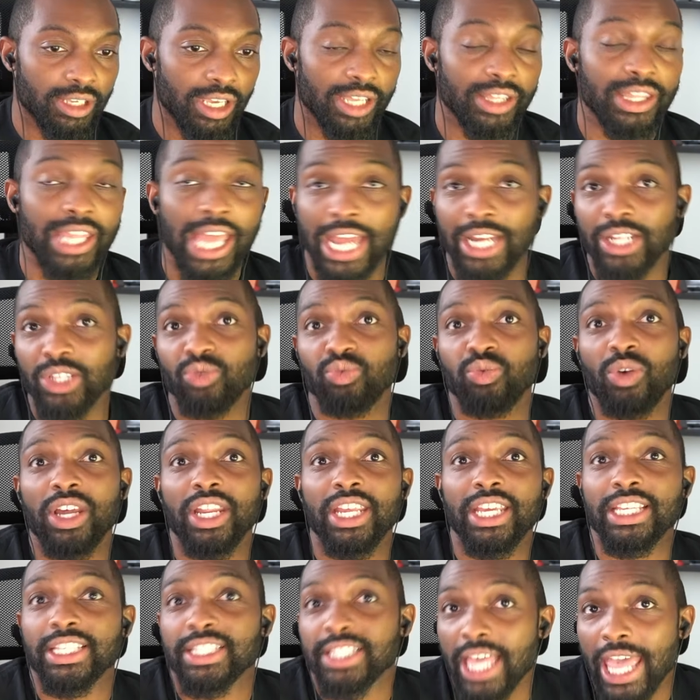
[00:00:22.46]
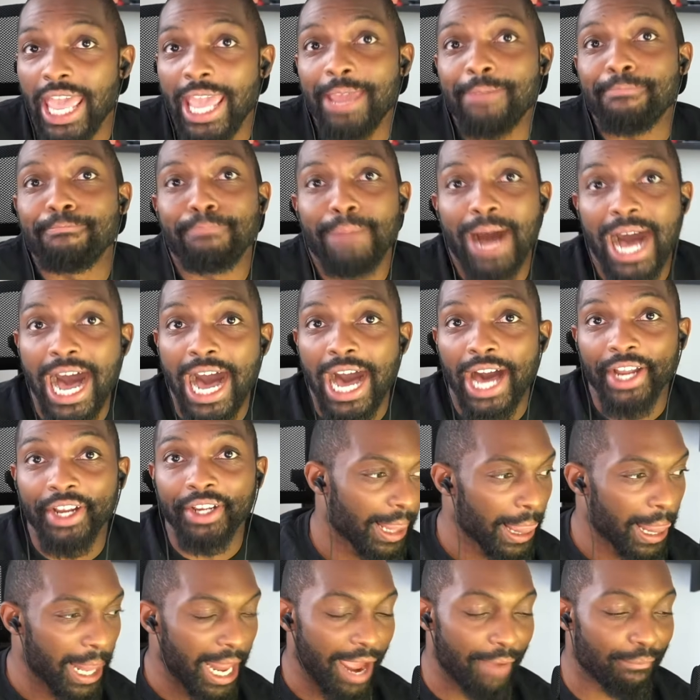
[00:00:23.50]
And that is what is a mod.
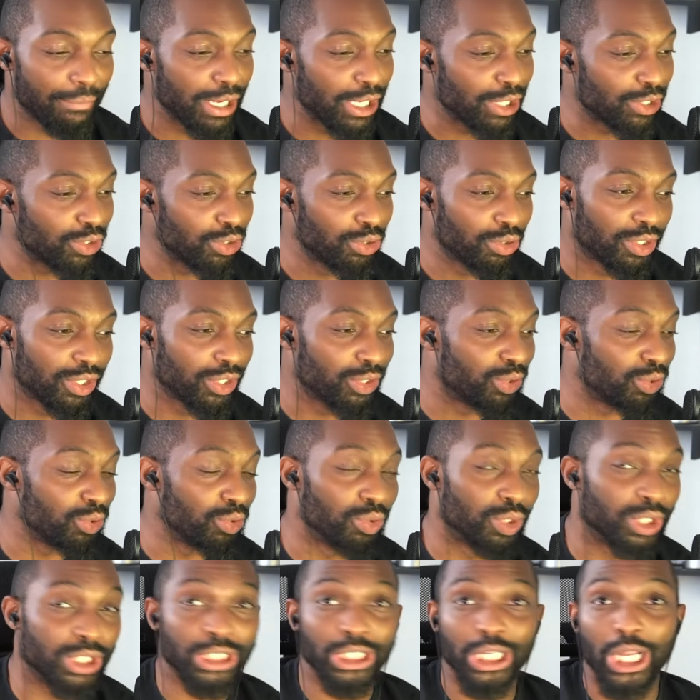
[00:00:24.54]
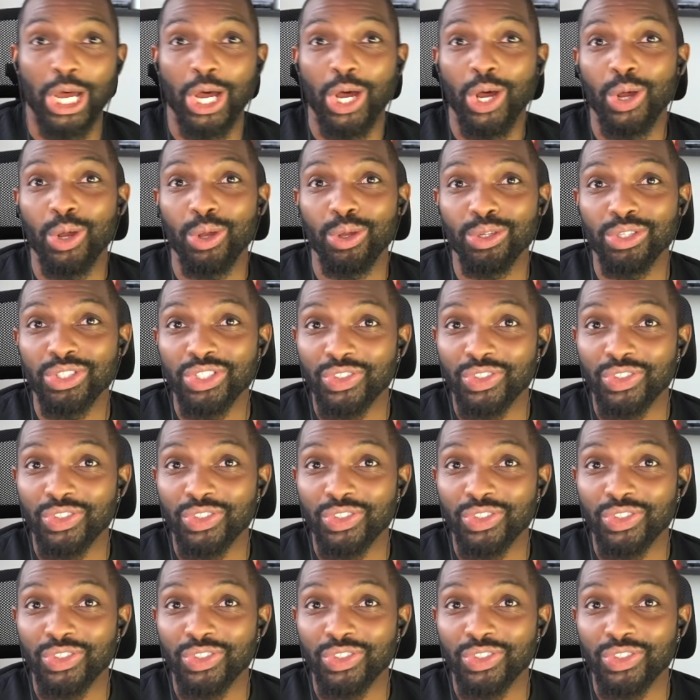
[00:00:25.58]
I mean, you could do clothes,